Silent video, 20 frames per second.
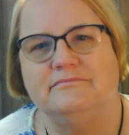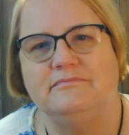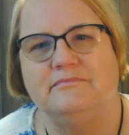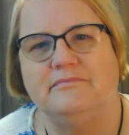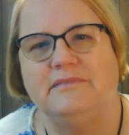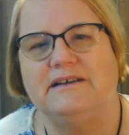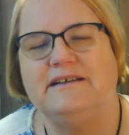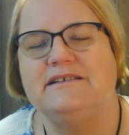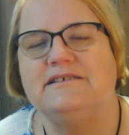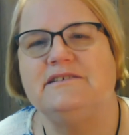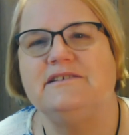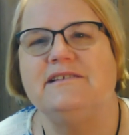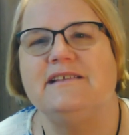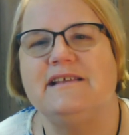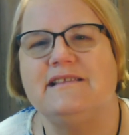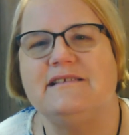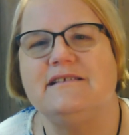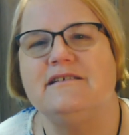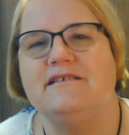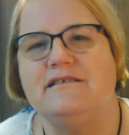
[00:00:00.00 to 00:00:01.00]
Because
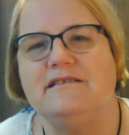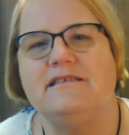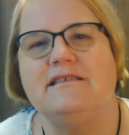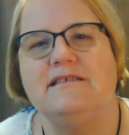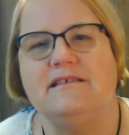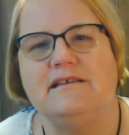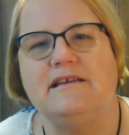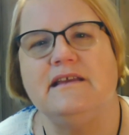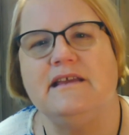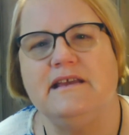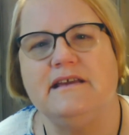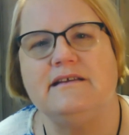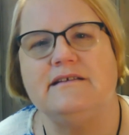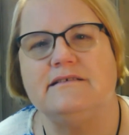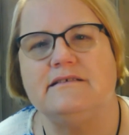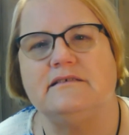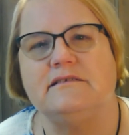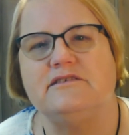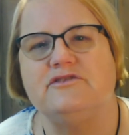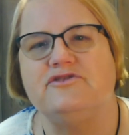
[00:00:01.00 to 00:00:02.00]
the good thing
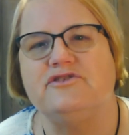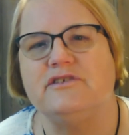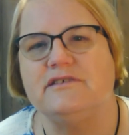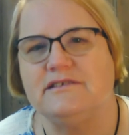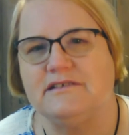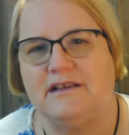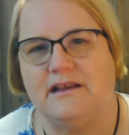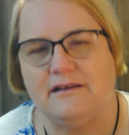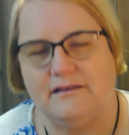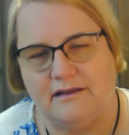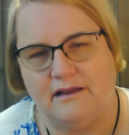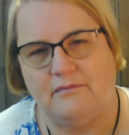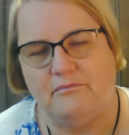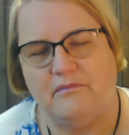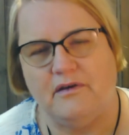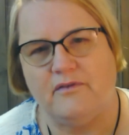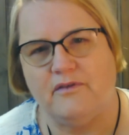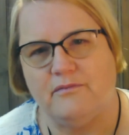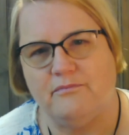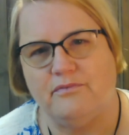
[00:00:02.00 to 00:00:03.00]
is, just like that
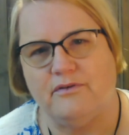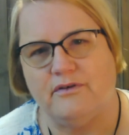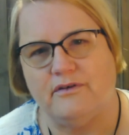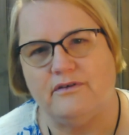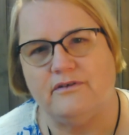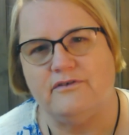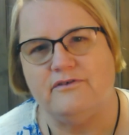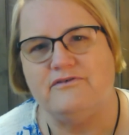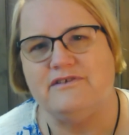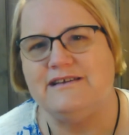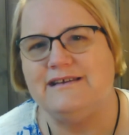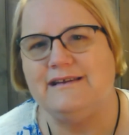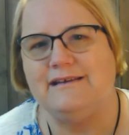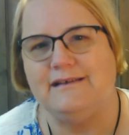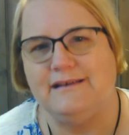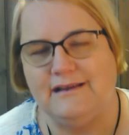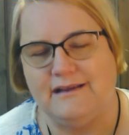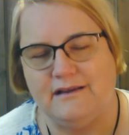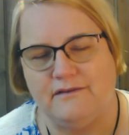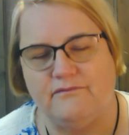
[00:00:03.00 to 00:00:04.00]
mother bird who
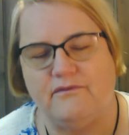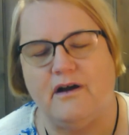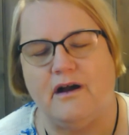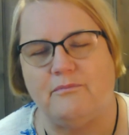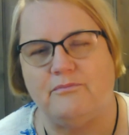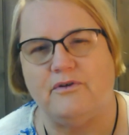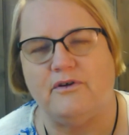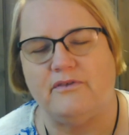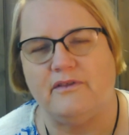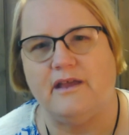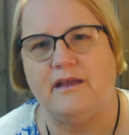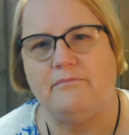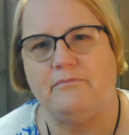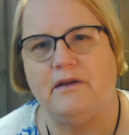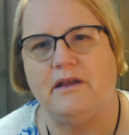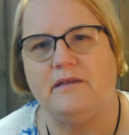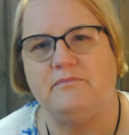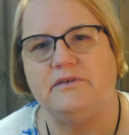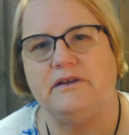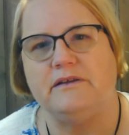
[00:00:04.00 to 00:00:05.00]
didn't give up on that
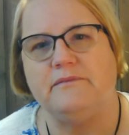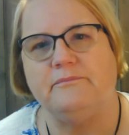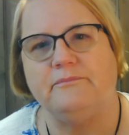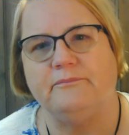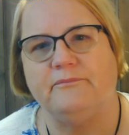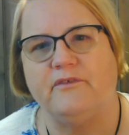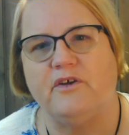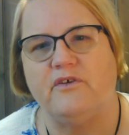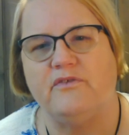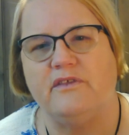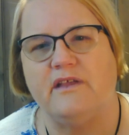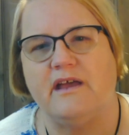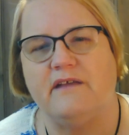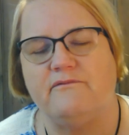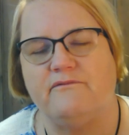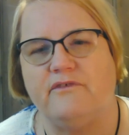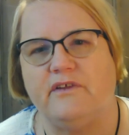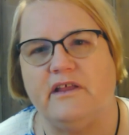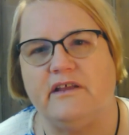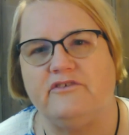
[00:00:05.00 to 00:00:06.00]
baby, on that
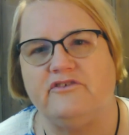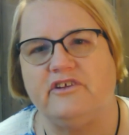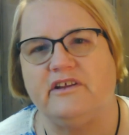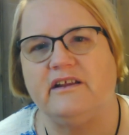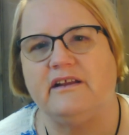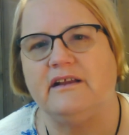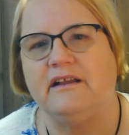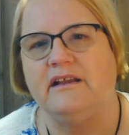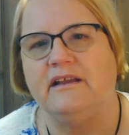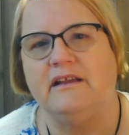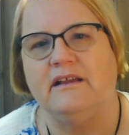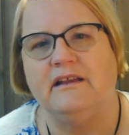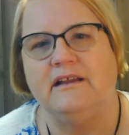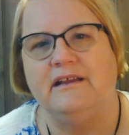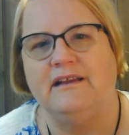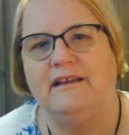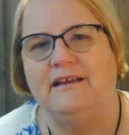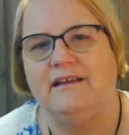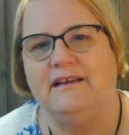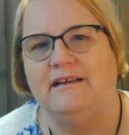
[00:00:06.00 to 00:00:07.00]
fledgling,
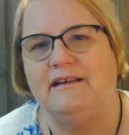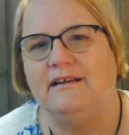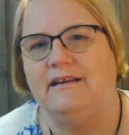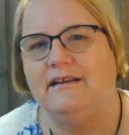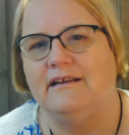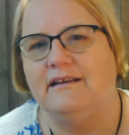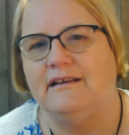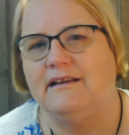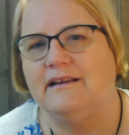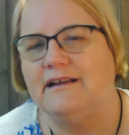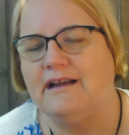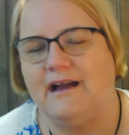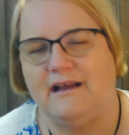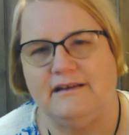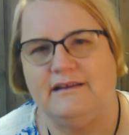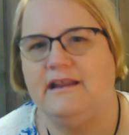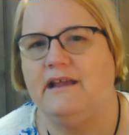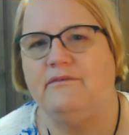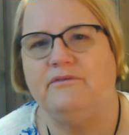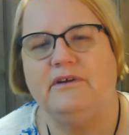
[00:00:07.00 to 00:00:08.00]

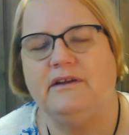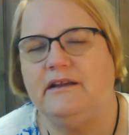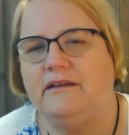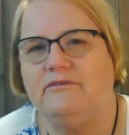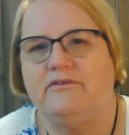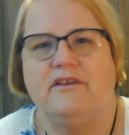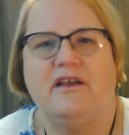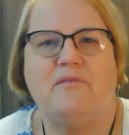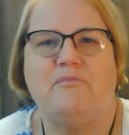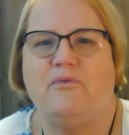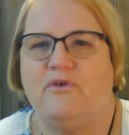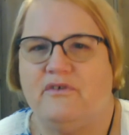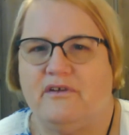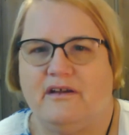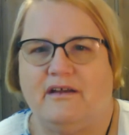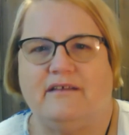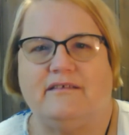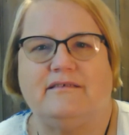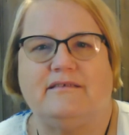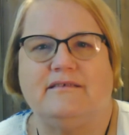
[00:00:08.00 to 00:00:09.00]
God never gives up on
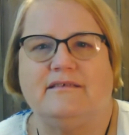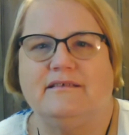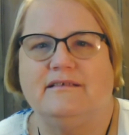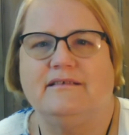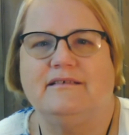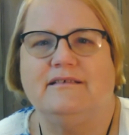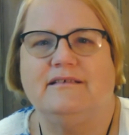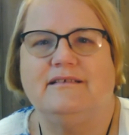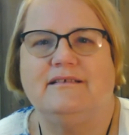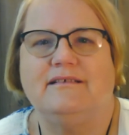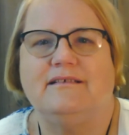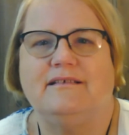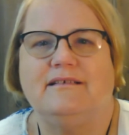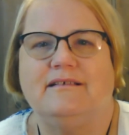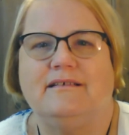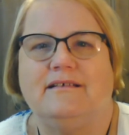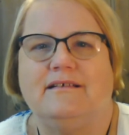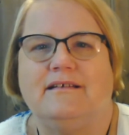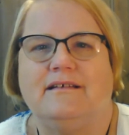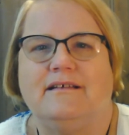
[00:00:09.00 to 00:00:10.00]
us.
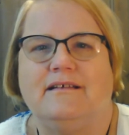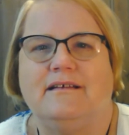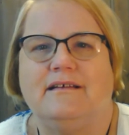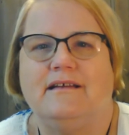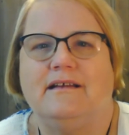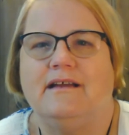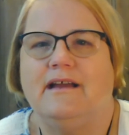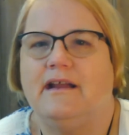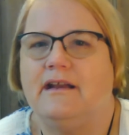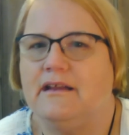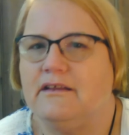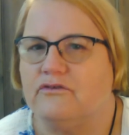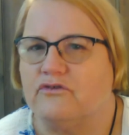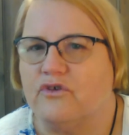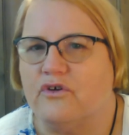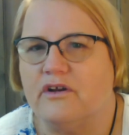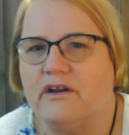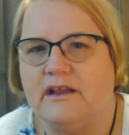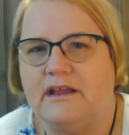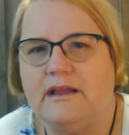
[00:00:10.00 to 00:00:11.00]
And He's
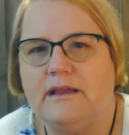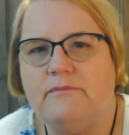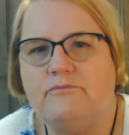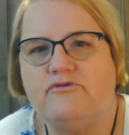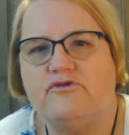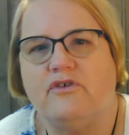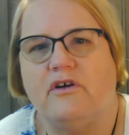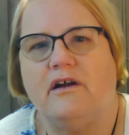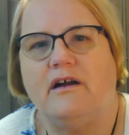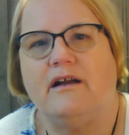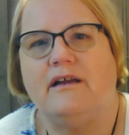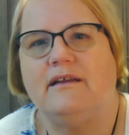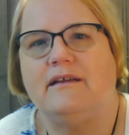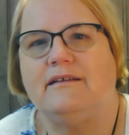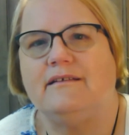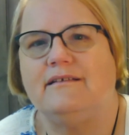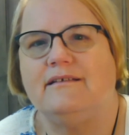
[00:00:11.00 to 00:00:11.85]
going to keep trying.